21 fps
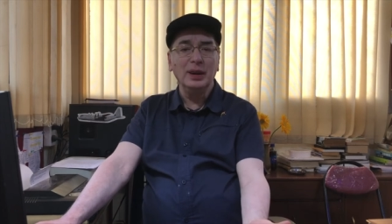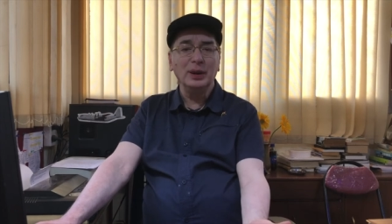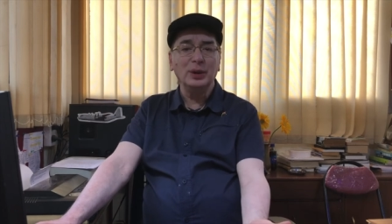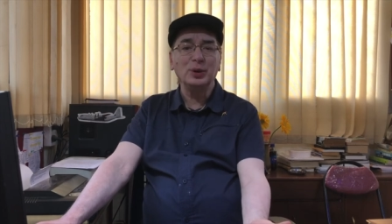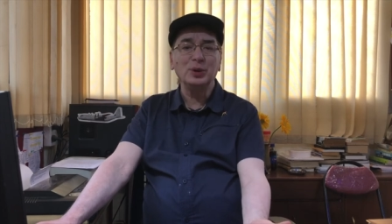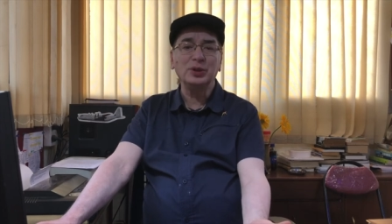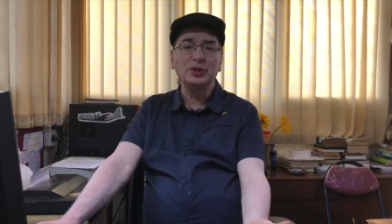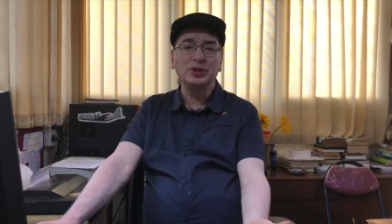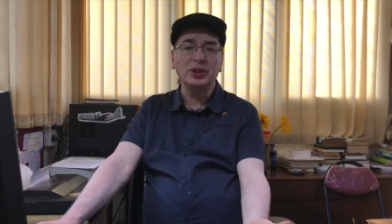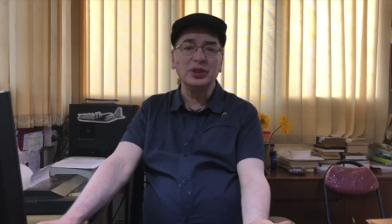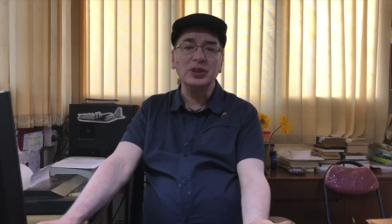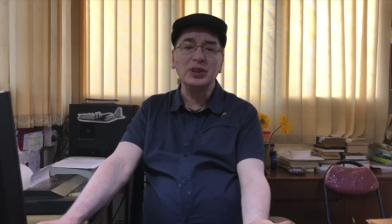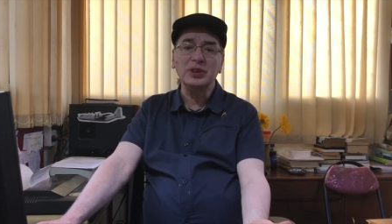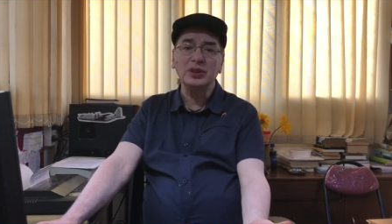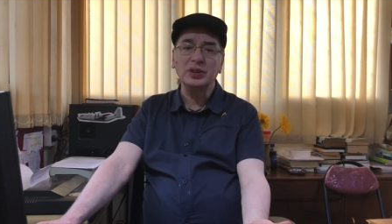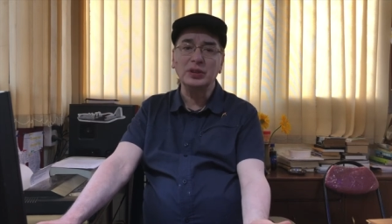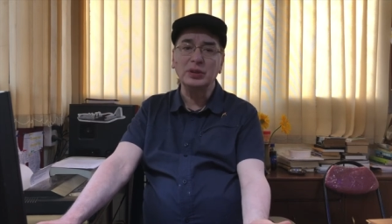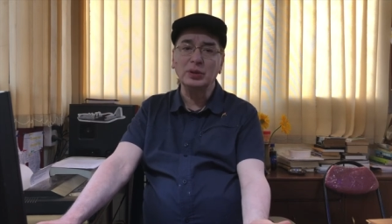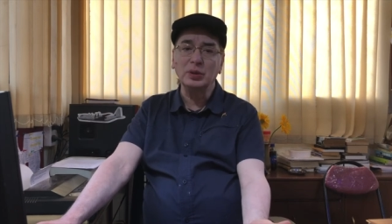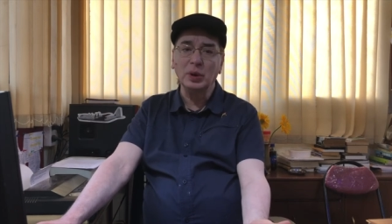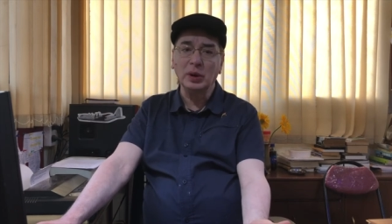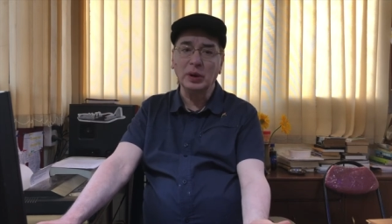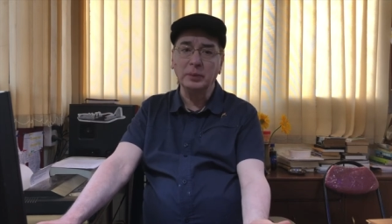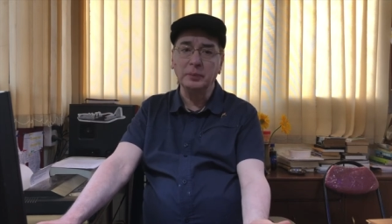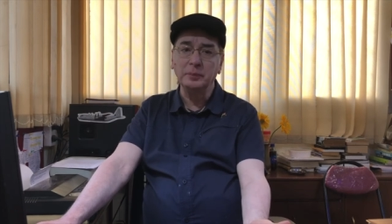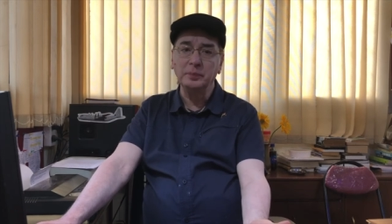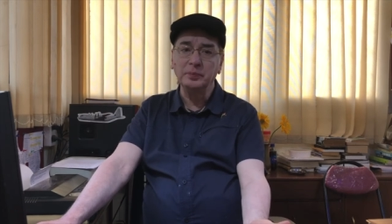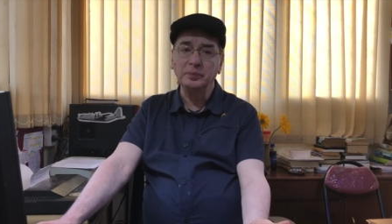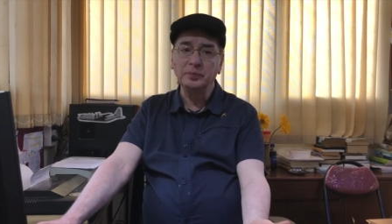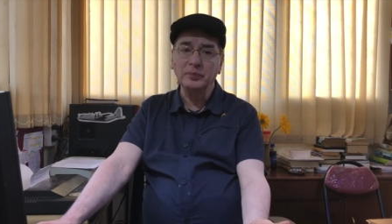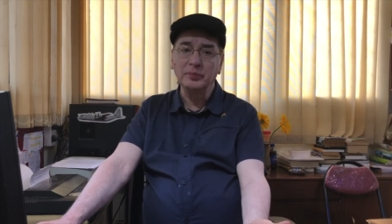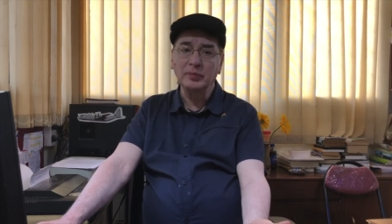good suggestion to
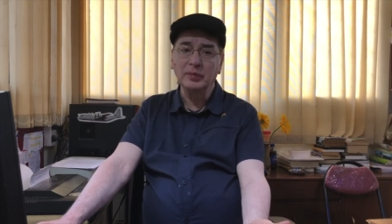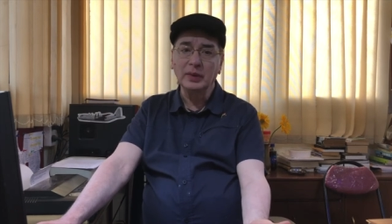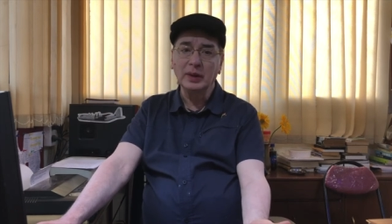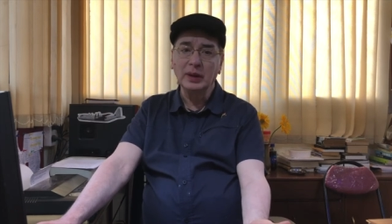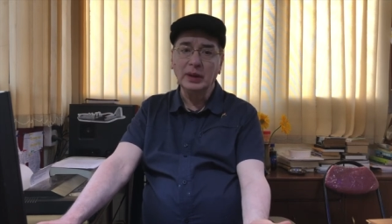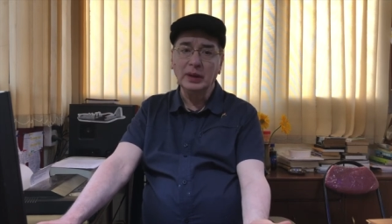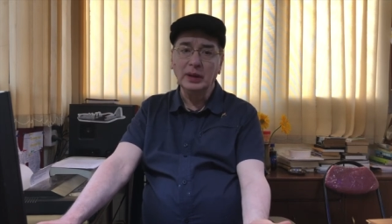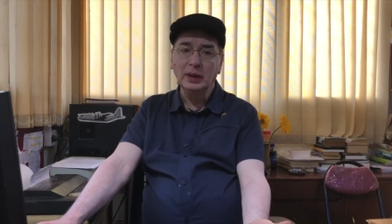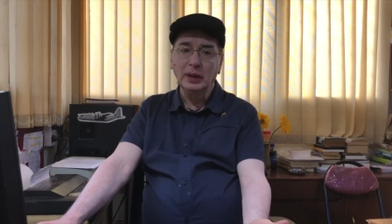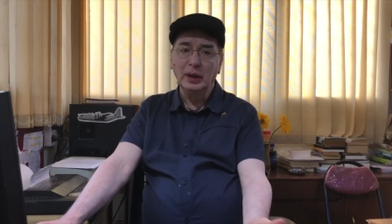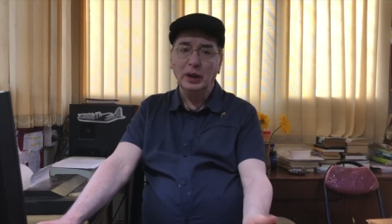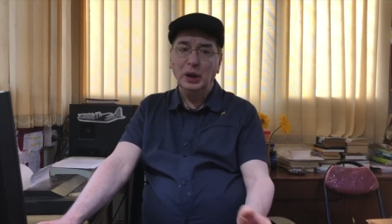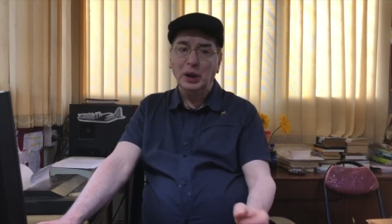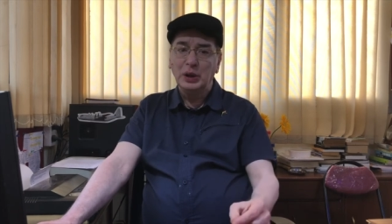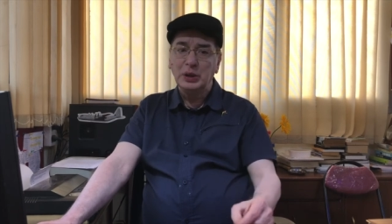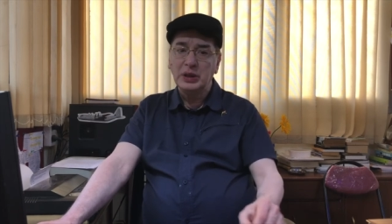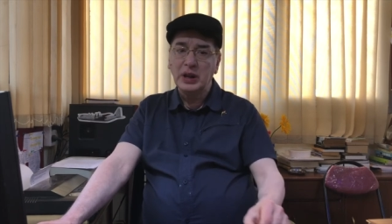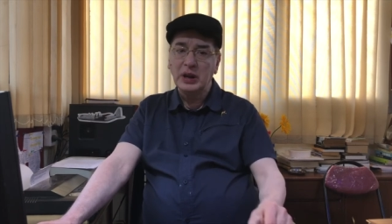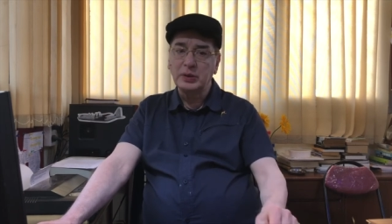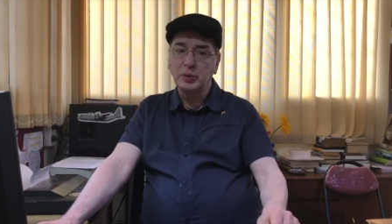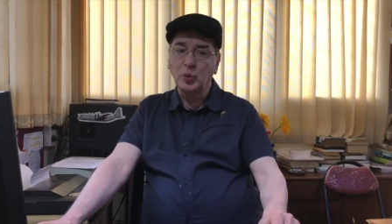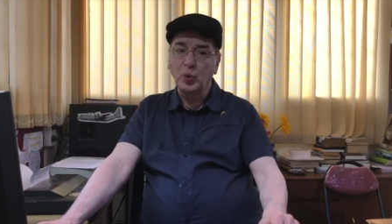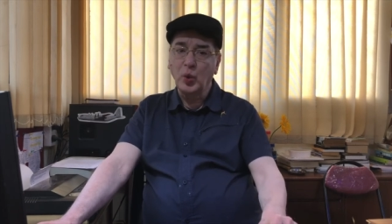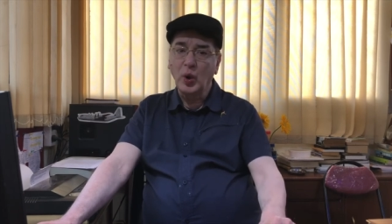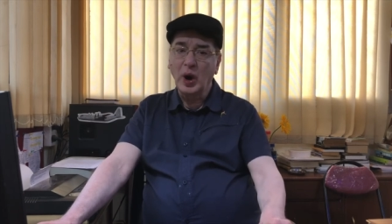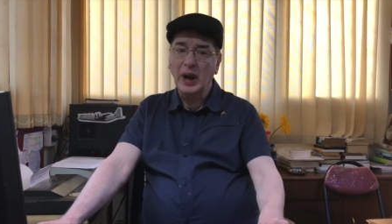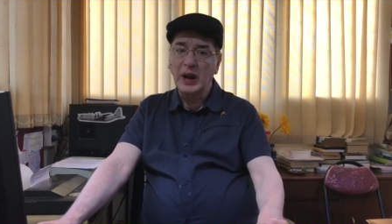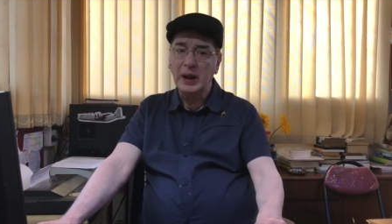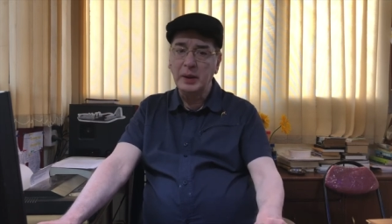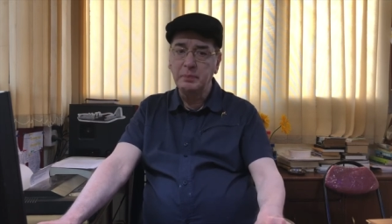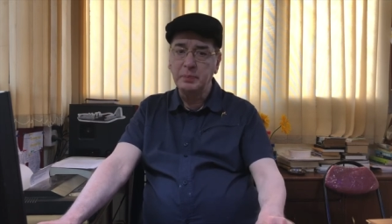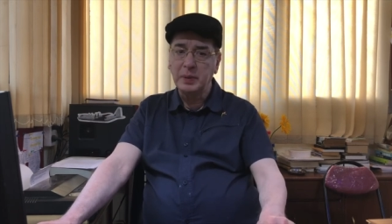him? That
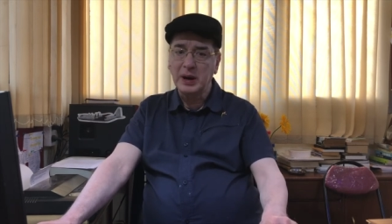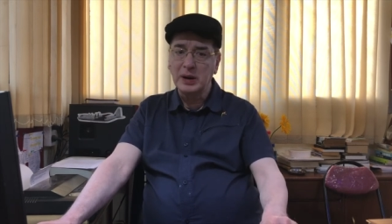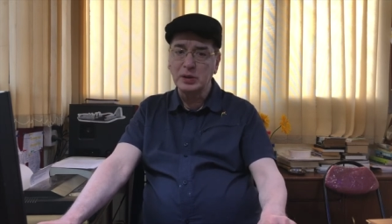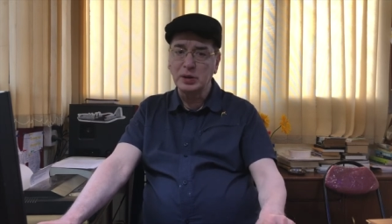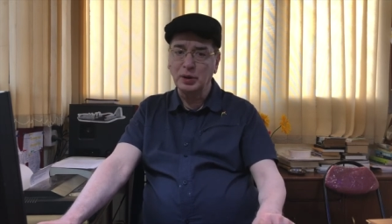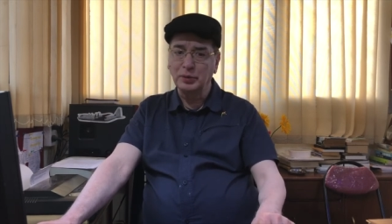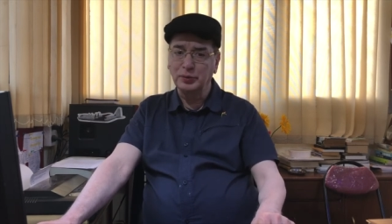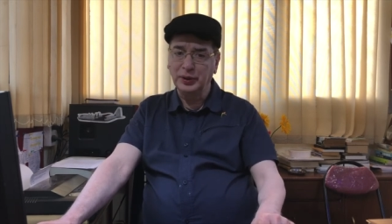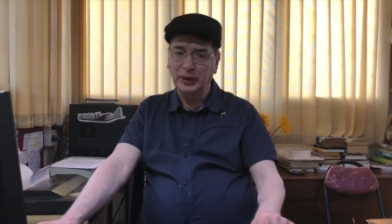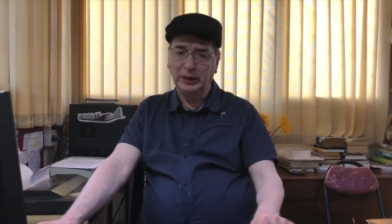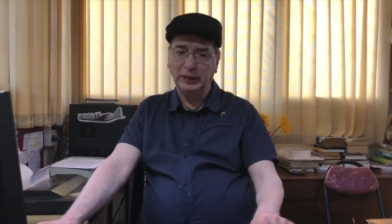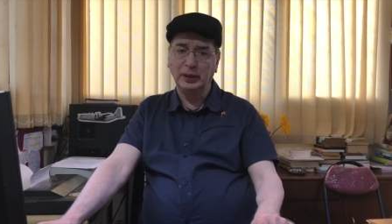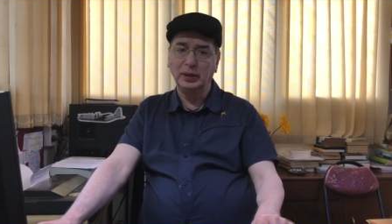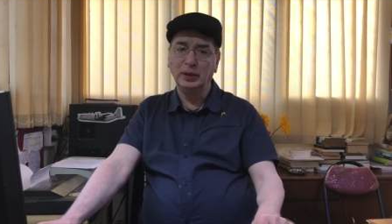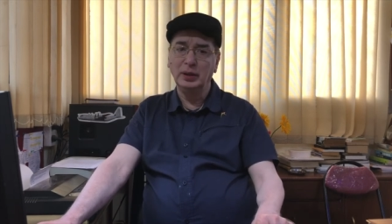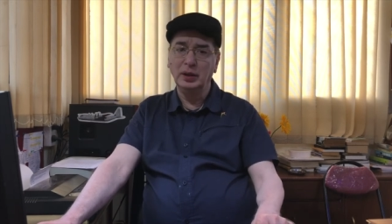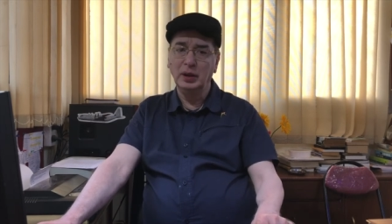why part of it.